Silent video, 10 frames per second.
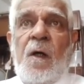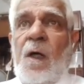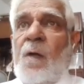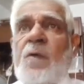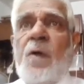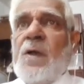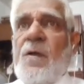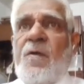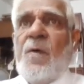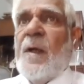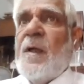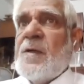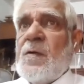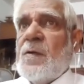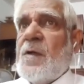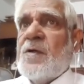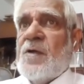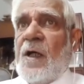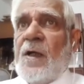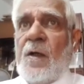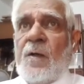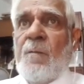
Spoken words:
I would not give a medicine to the child.